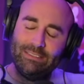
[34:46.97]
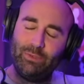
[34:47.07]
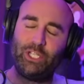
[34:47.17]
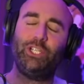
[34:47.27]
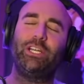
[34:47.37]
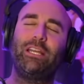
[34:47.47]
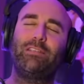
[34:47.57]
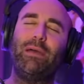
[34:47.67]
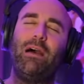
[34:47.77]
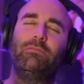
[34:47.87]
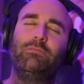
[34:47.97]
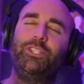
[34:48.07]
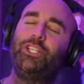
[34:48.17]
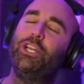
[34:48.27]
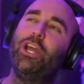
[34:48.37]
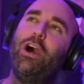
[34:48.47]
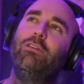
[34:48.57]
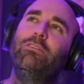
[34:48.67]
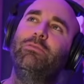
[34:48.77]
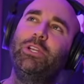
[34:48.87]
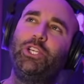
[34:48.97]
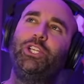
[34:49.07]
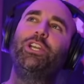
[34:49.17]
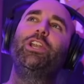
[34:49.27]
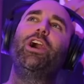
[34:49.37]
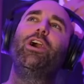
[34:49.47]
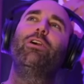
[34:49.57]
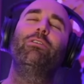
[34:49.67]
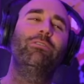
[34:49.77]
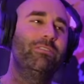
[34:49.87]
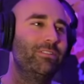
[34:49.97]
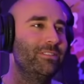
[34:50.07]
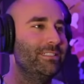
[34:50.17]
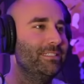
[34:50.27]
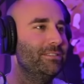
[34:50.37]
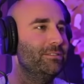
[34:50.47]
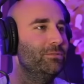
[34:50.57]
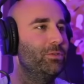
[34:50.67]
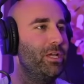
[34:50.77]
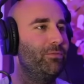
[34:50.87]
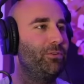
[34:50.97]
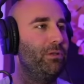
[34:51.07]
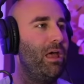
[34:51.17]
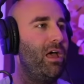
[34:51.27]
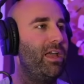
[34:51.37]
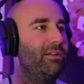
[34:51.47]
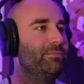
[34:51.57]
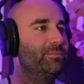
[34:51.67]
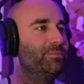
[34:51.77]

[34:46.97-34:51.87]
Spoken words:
we should have kicked him out. We should have known. We should have known. We'll get him for lying.